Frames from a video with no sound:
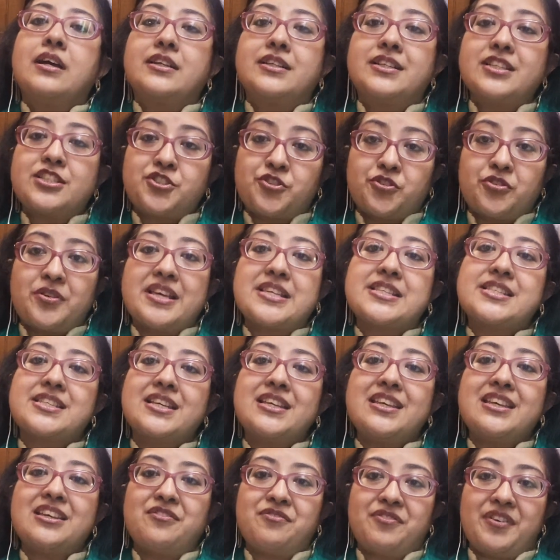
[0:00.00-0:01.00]

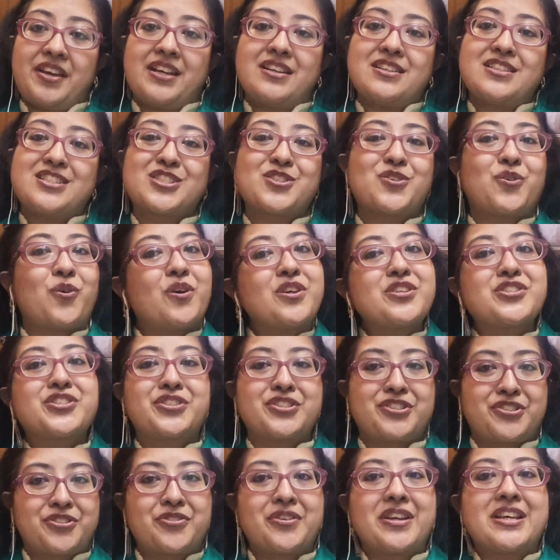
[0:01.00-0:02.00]
Distressing events cause
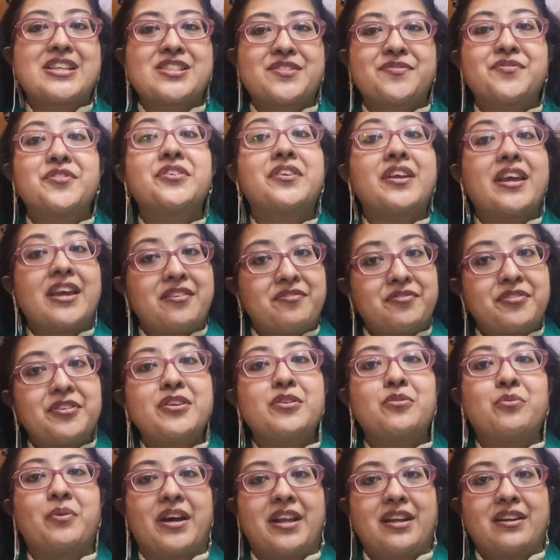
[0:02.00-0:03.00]
distress for
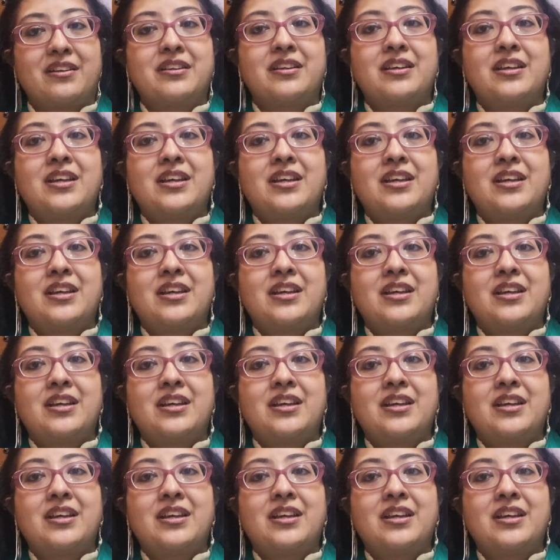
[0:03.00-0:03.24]
everyone.